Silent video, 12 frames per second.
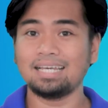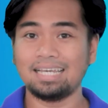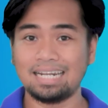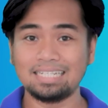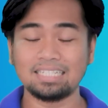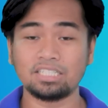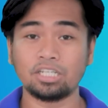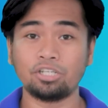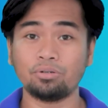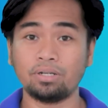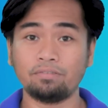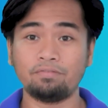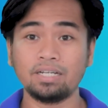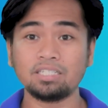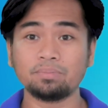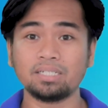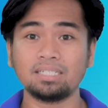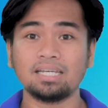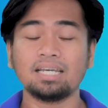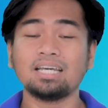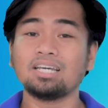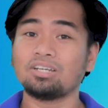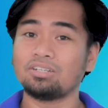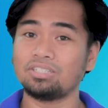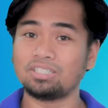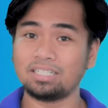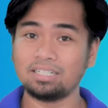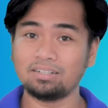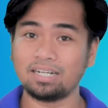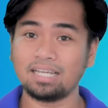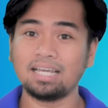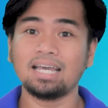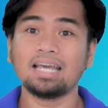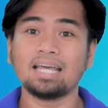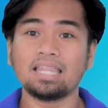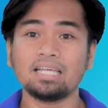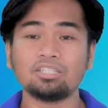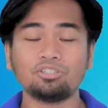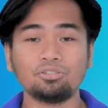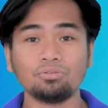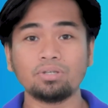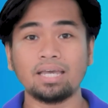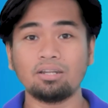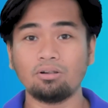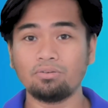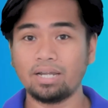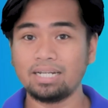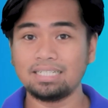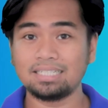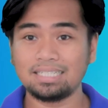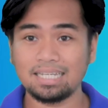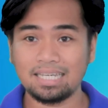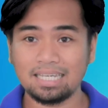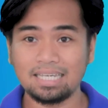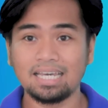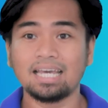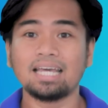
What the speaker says: It is a secure investment considering that you can already see